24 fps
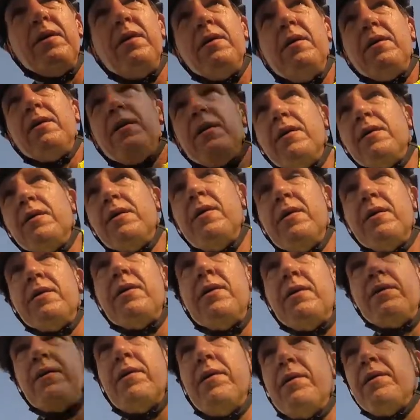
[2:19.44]
also
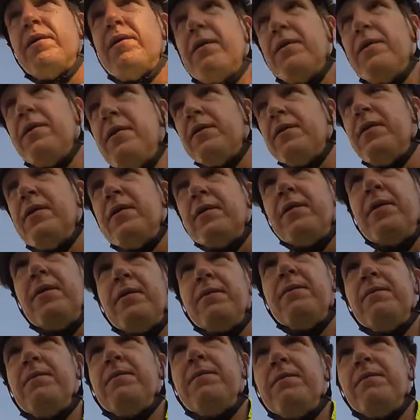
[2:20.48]
try to keep yourself
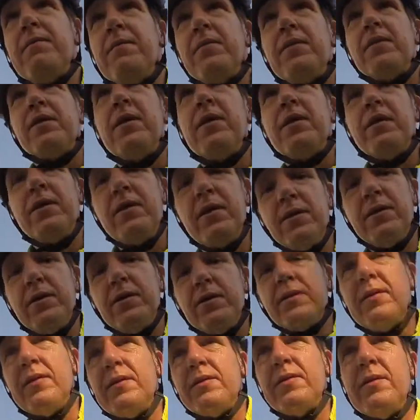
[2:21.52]
away from vehicles
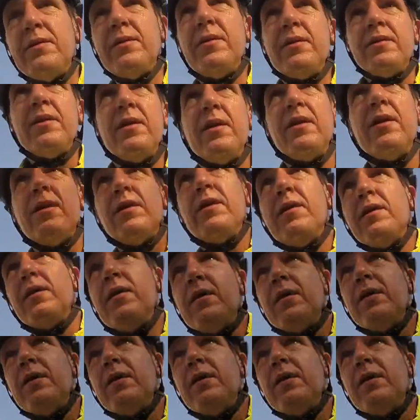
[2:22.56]
wherever practical.